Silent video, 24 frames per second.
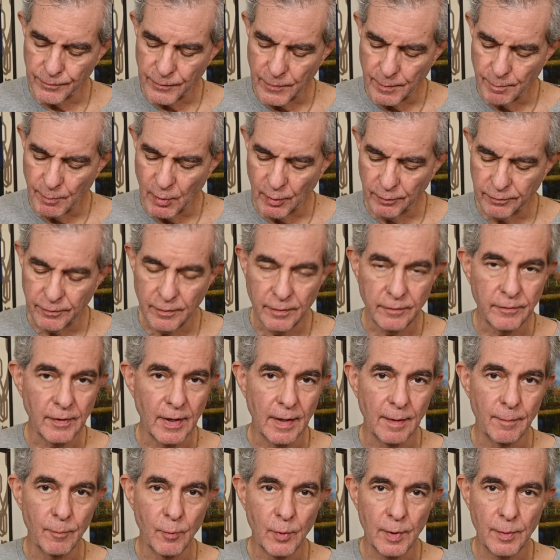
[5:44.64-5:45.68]
most of the
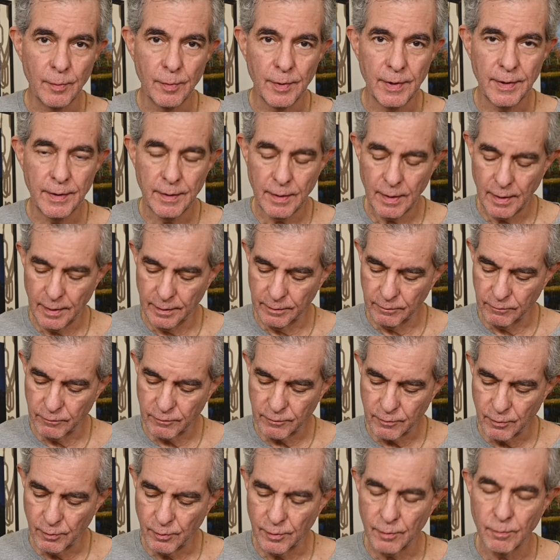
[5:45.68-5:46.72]
time we would
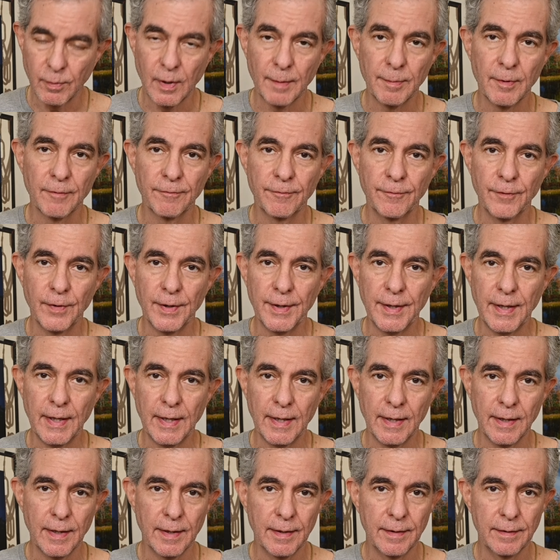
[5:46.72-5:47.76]
unscrew the rubber foot
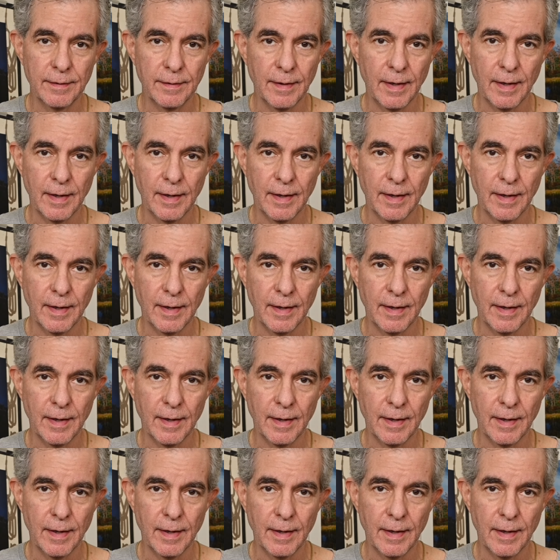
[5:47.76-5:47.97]
and